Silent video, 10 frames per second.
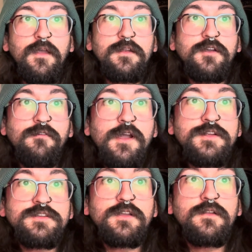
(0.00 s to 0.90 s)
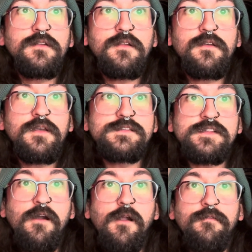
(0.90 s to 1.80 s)
Integration is
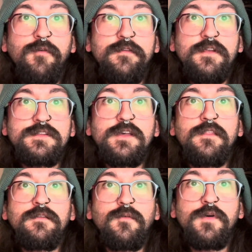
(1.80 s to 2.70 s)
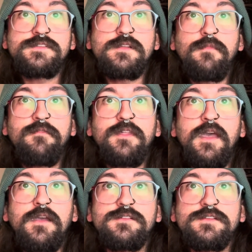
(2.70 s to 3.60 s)
the art of weaving together the wisdom of the
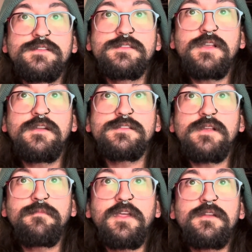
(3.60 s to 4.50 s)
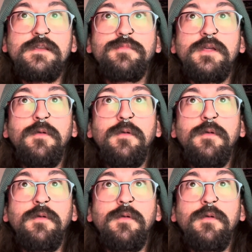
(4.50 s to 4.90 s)
ages into something deeply